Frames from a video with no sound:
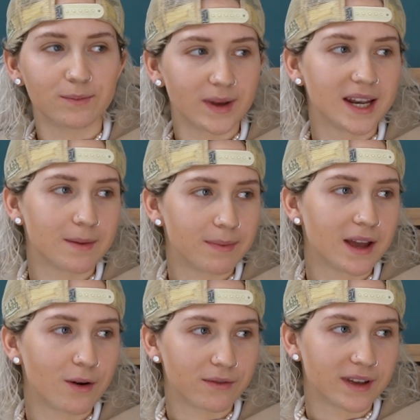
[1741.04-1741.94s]
made it
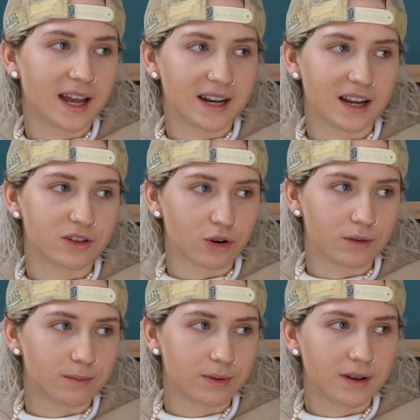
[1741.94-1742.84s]
pay off, getting that
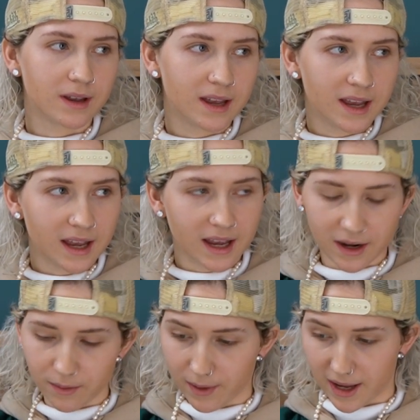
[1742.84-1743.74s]
job
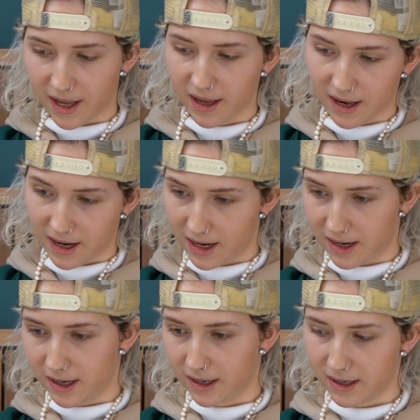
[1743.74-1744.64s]
in a way. And
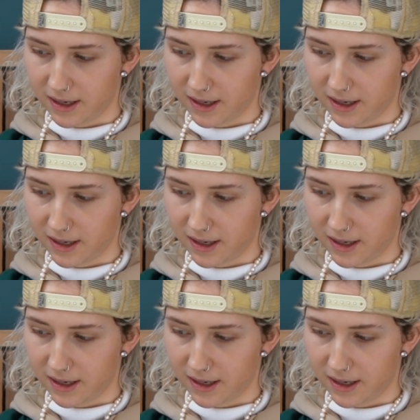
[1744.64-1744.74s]
then,